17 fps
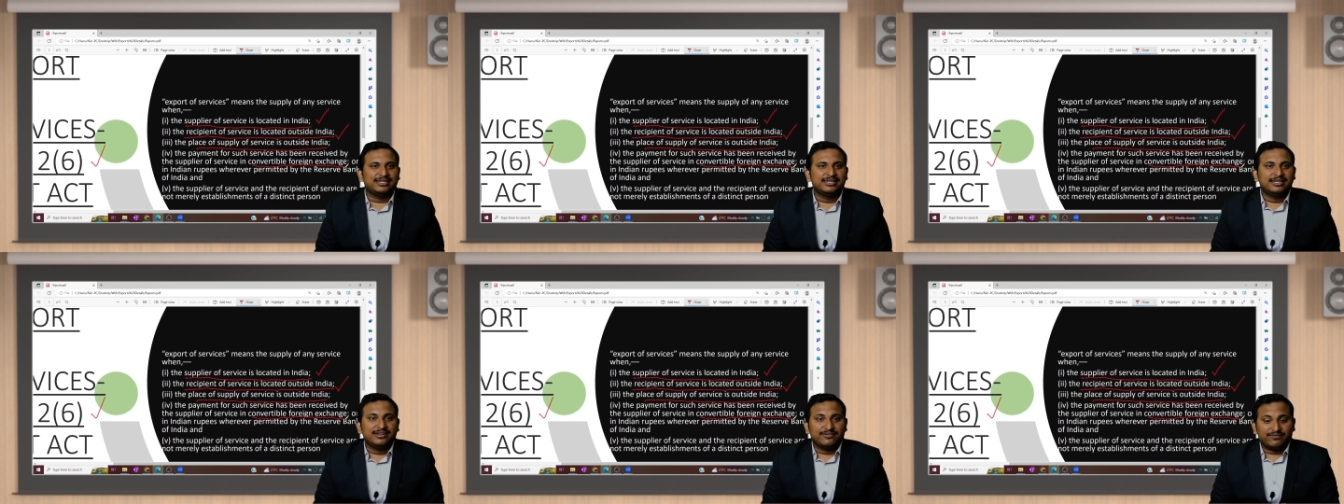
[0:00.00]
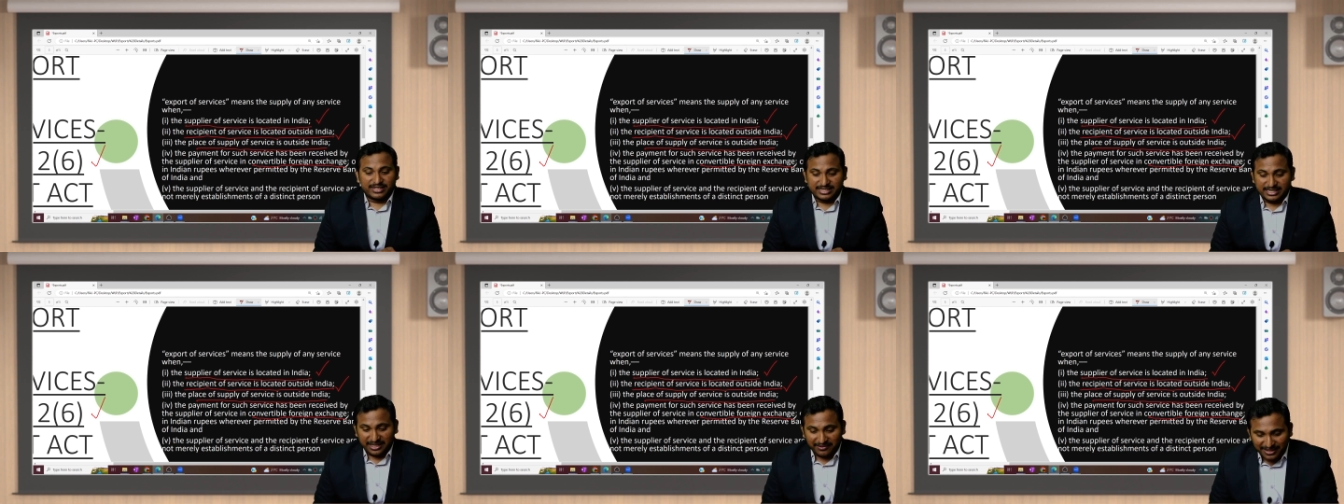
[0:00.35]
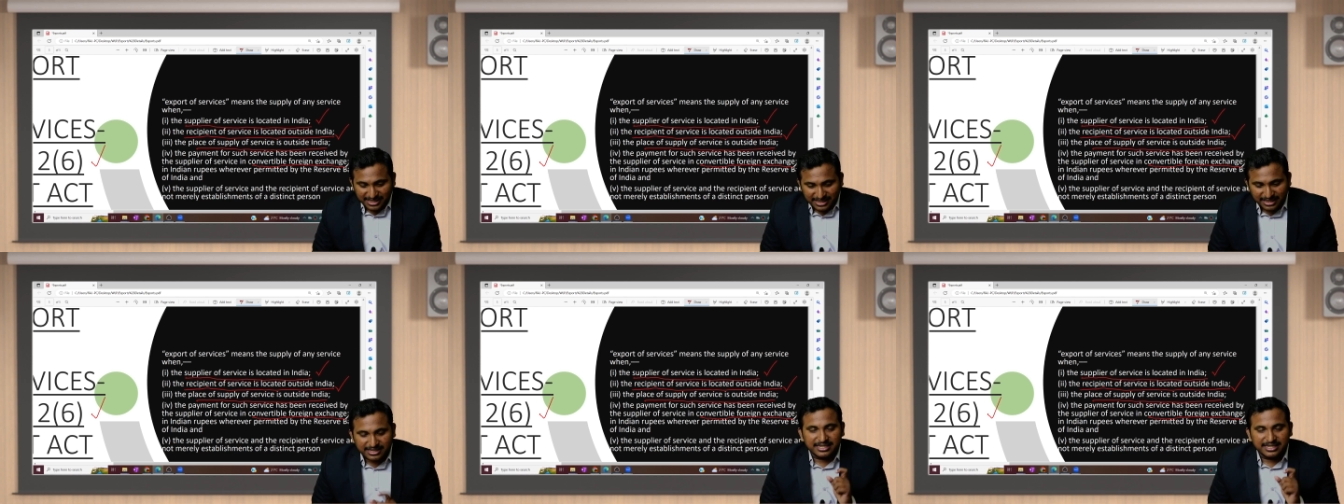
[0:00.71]
For
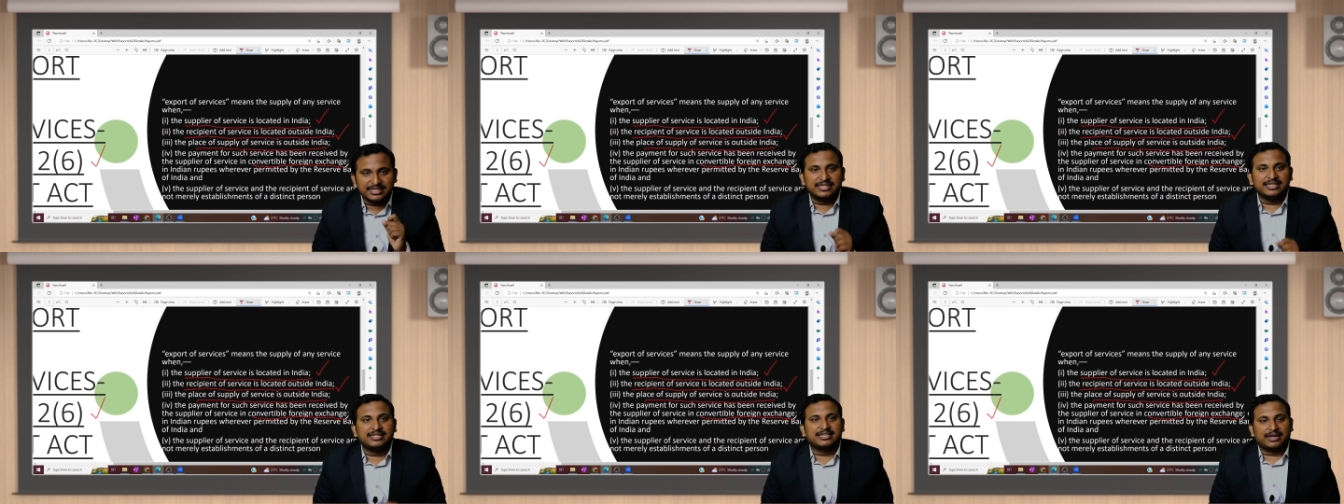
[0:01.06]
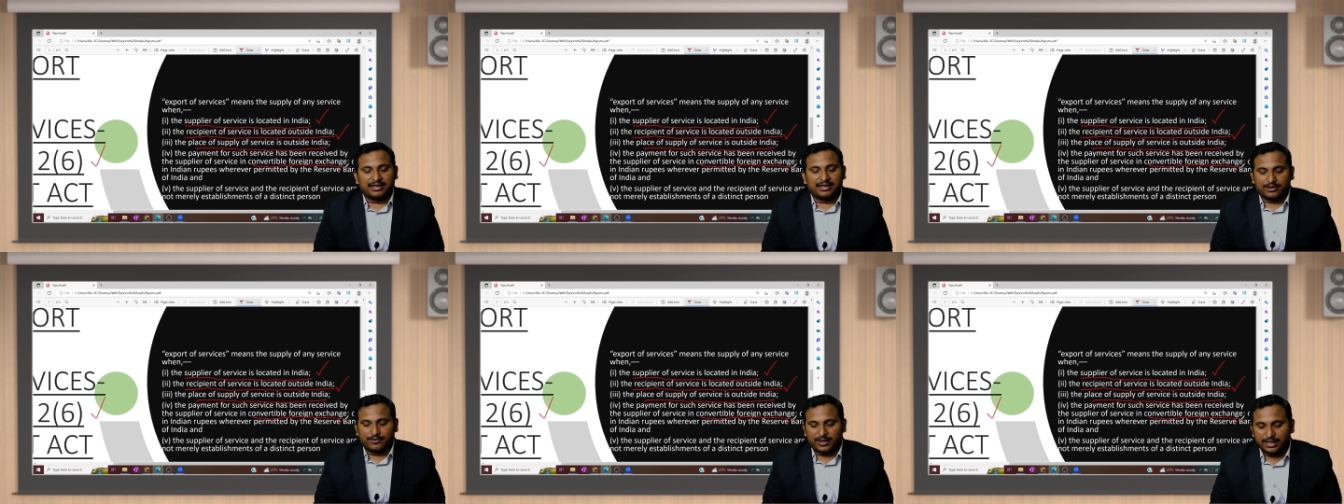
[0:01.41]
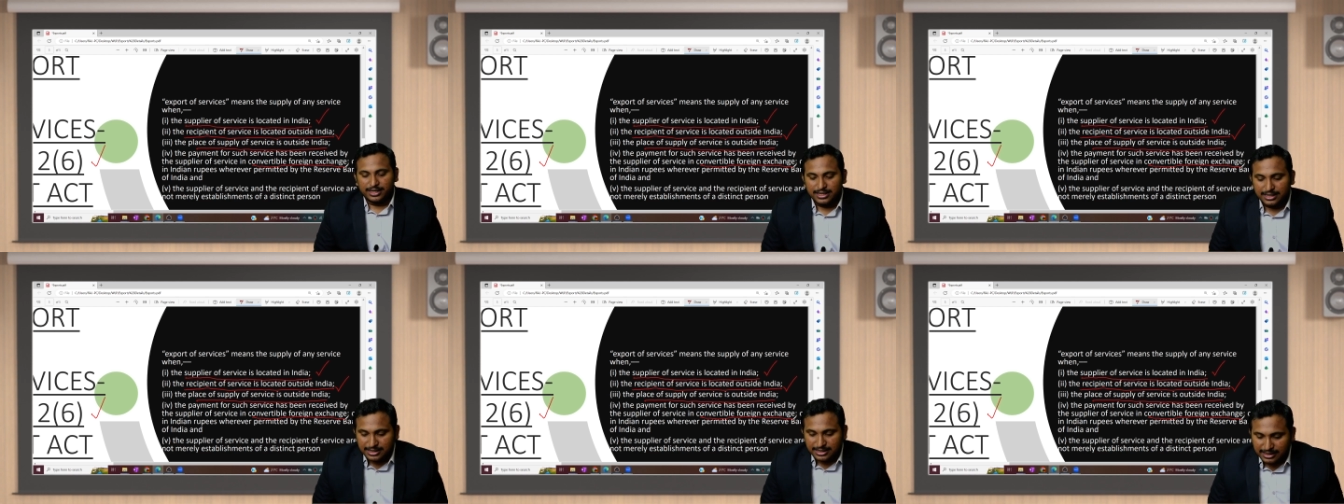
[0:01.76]
services, these things are required.
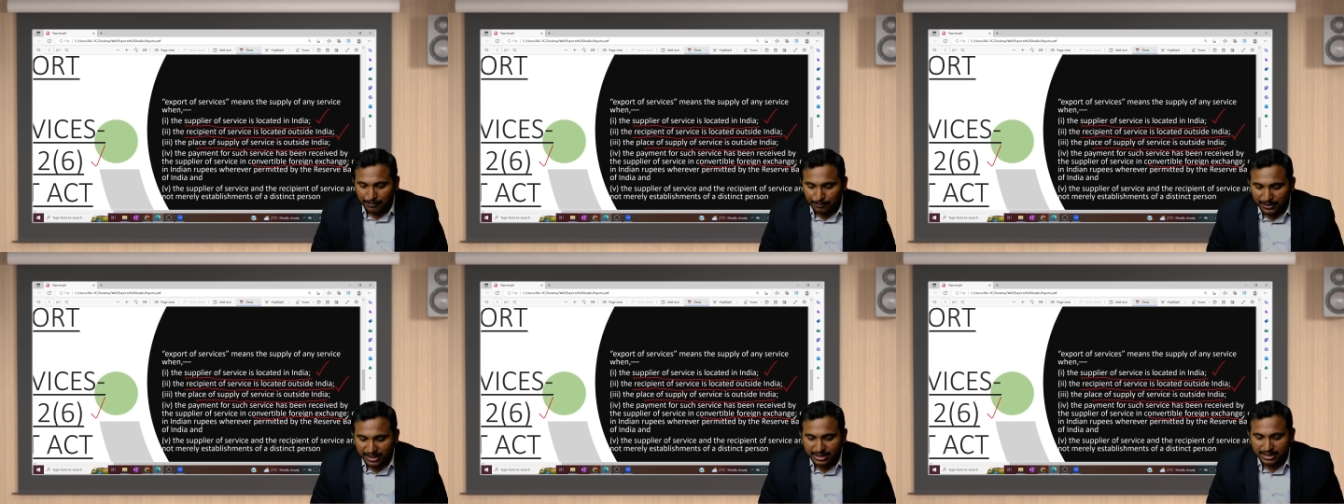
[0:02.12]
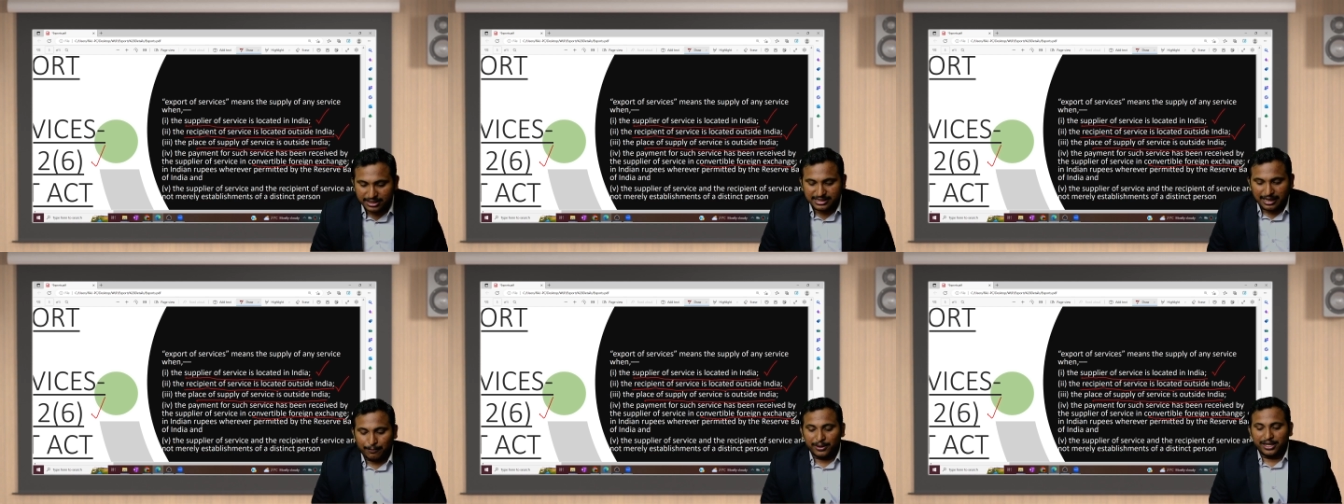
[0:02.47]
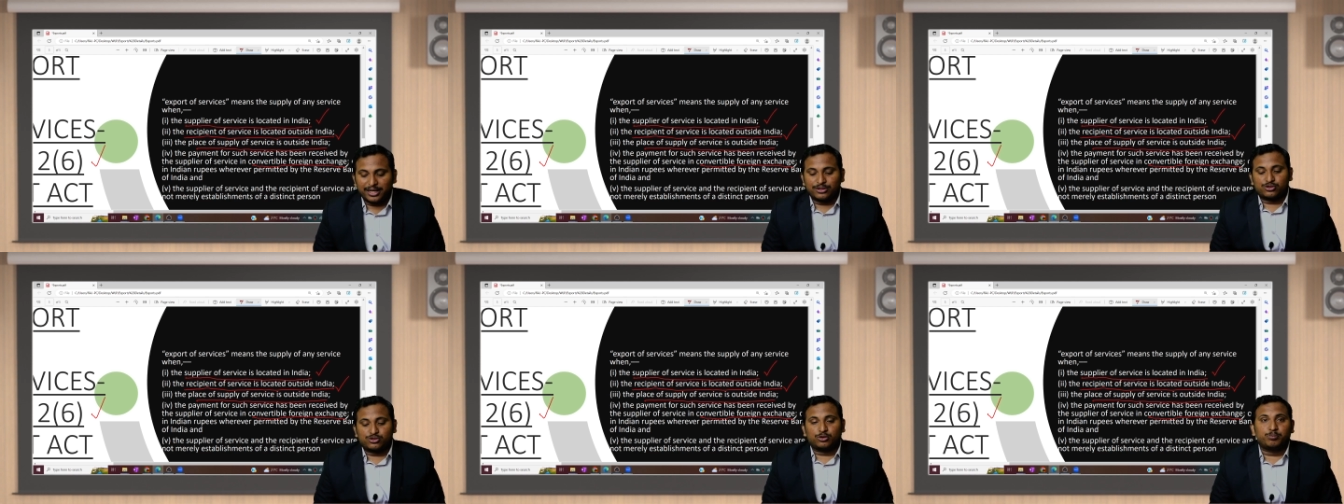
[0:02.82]
Supplier
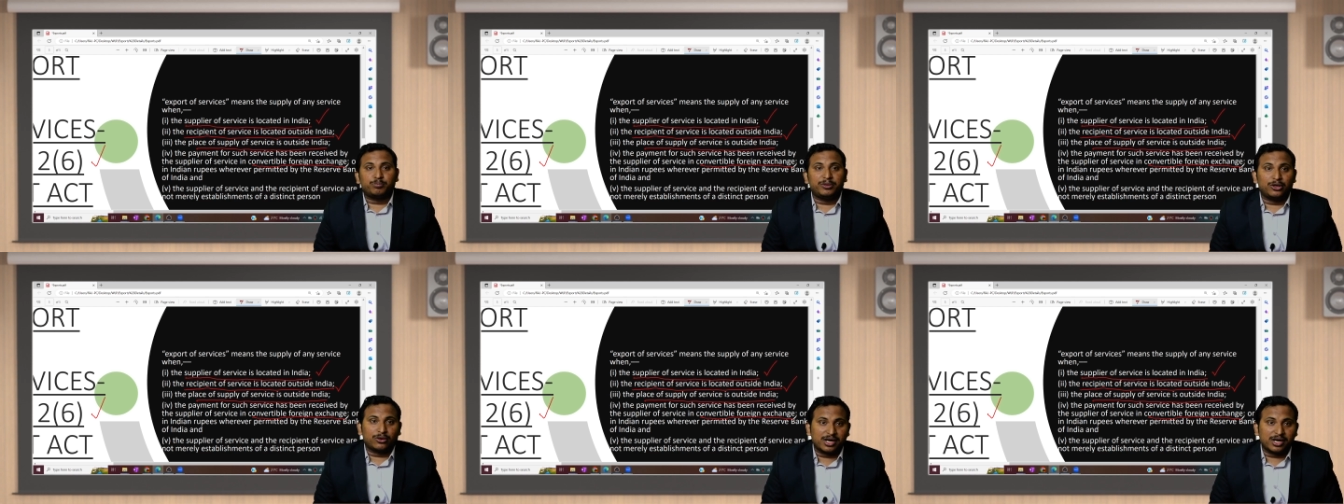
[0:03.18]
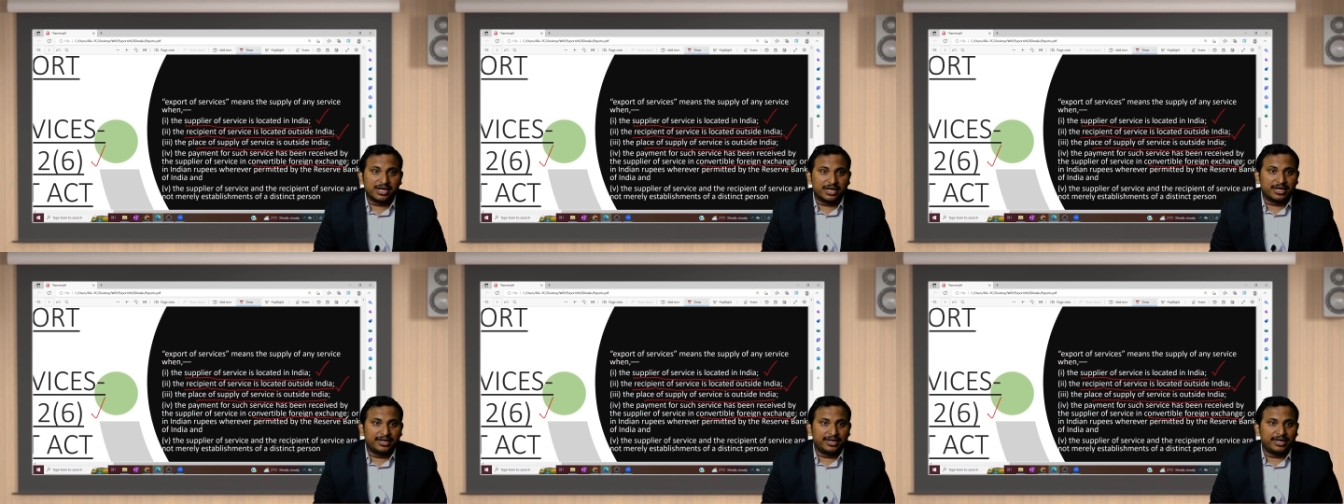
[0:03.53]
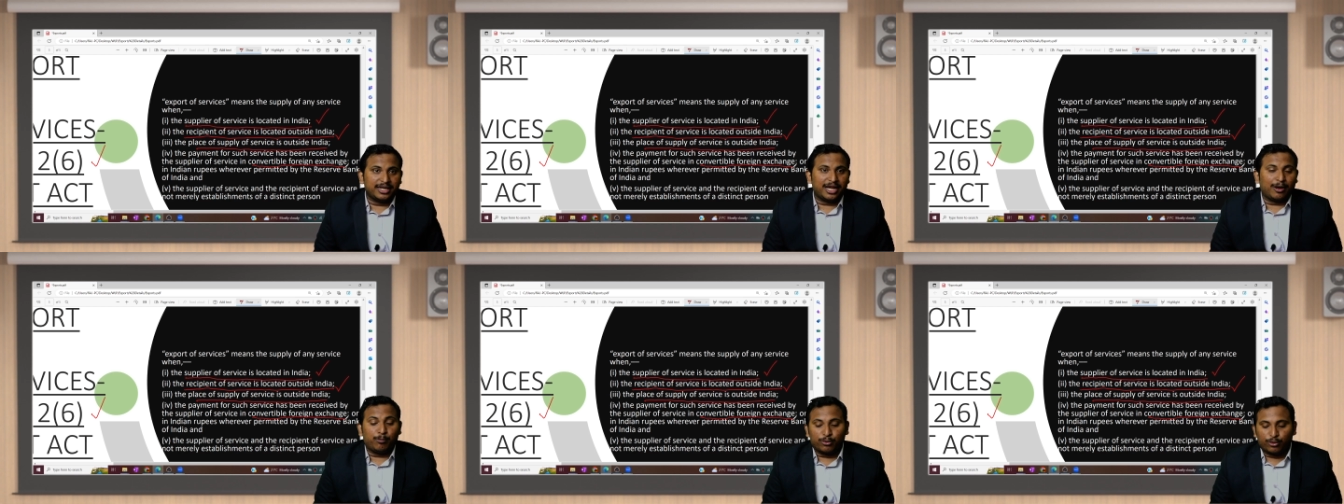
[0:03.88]
should be located in
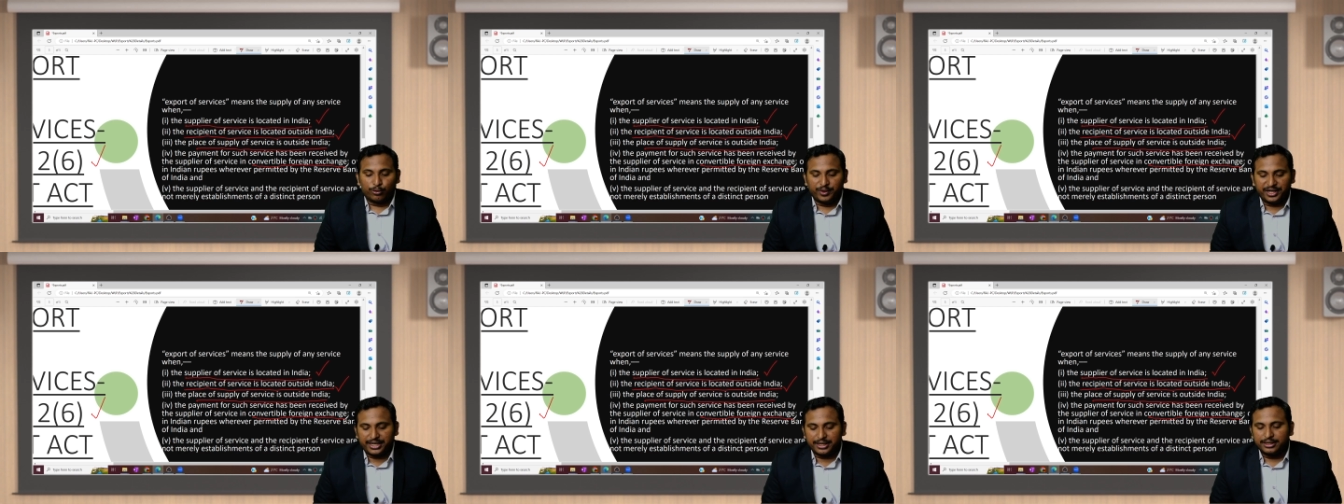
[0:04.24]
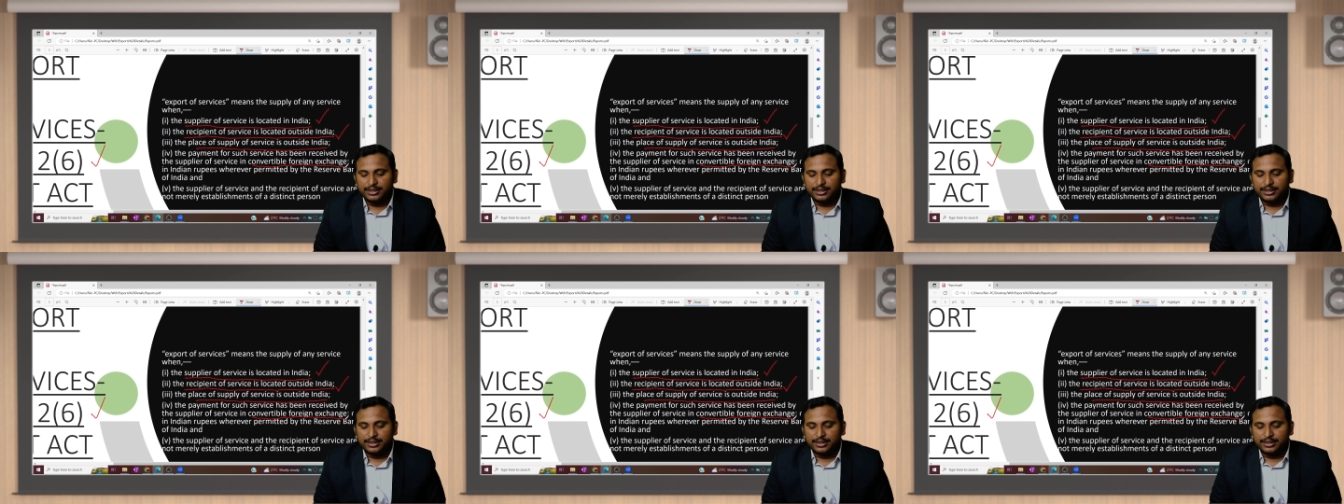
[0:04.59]
India. Prove it.